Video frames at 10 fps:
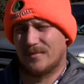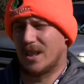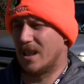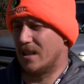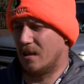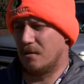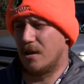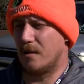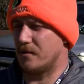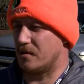I
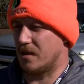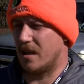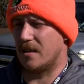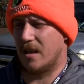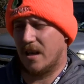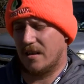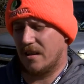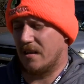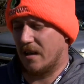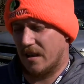know the officers had
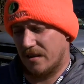had to,